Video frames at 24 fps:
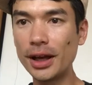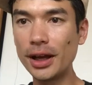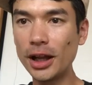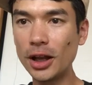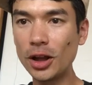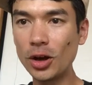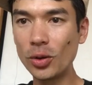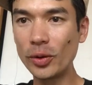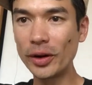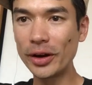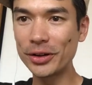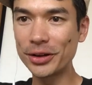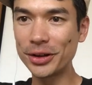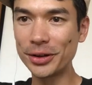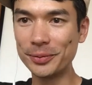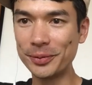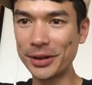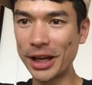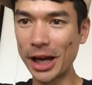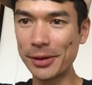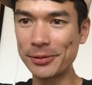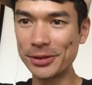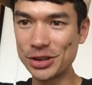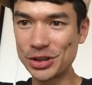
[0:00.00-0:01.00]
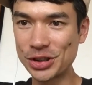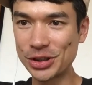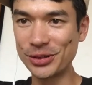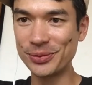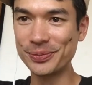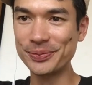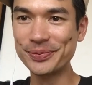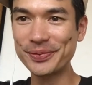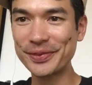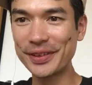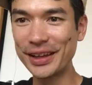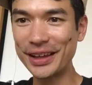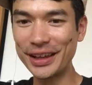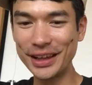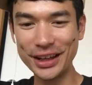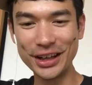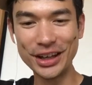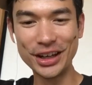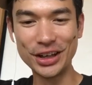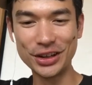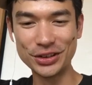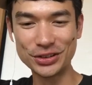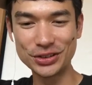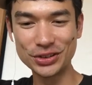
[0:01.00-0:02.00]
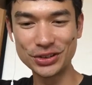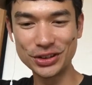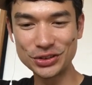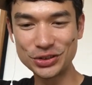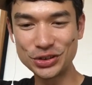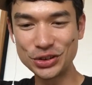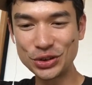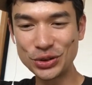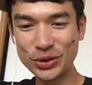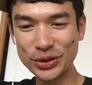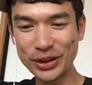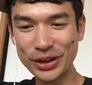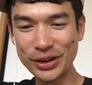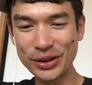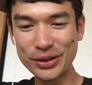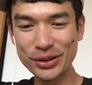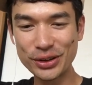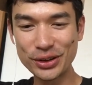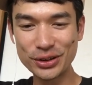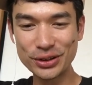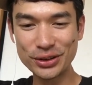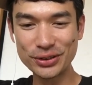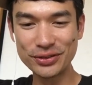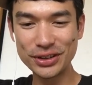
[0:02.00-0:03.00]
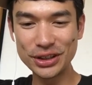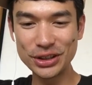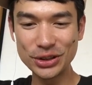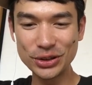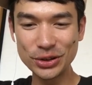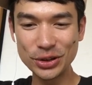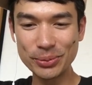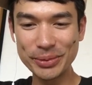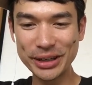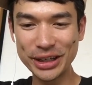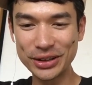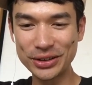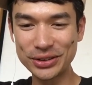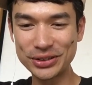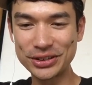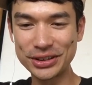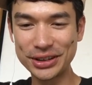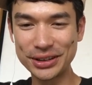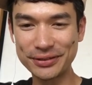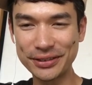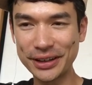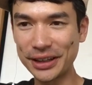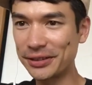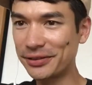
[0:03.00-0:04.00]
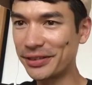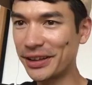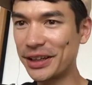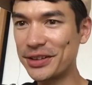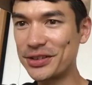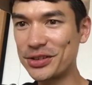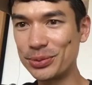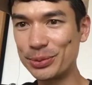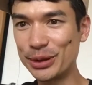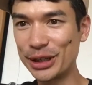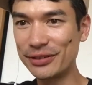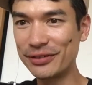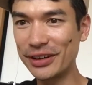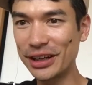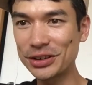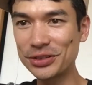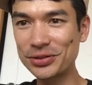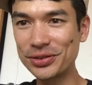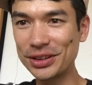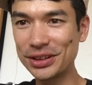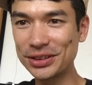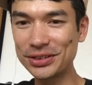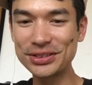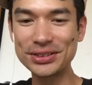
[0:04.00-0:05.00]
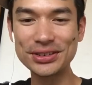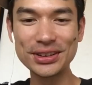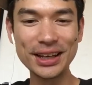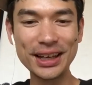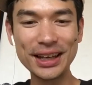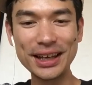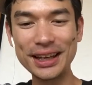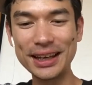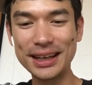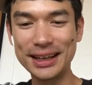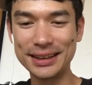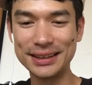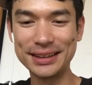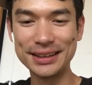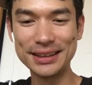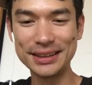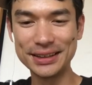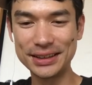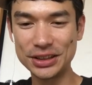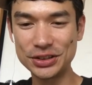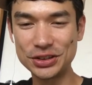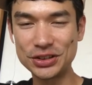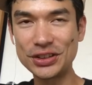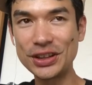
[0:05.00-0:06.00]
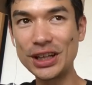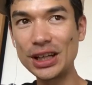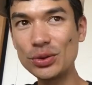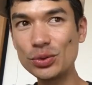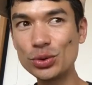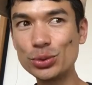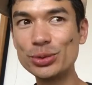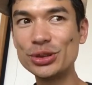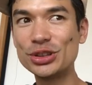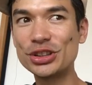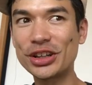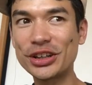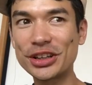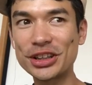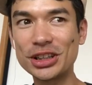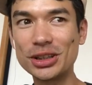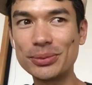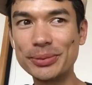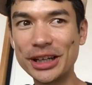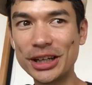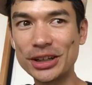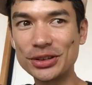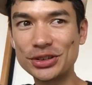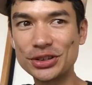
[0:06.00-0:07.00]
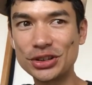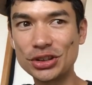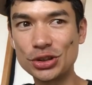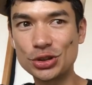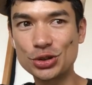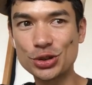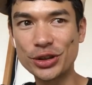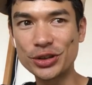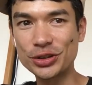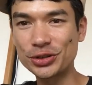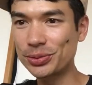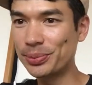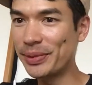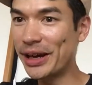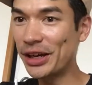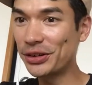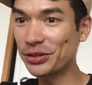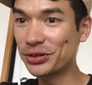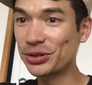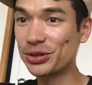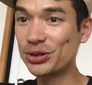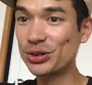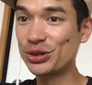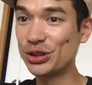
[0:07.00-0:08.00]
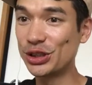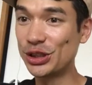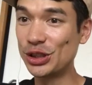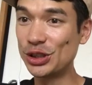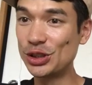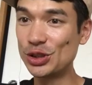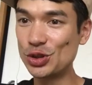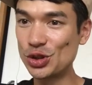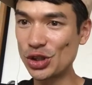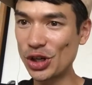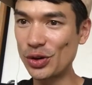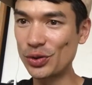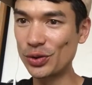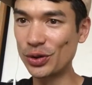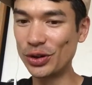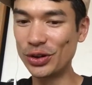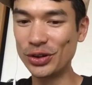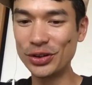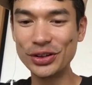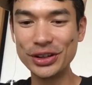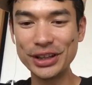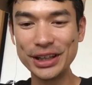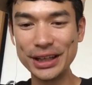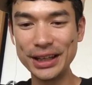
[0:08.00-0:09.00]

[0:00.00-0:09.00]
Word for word: Hello, welcome, Cabbage here. Uh, so let's do another video about uh, Final Fantasy Brave Exvius, and then uh, today we'll be talking about uh, Trust Masters in general,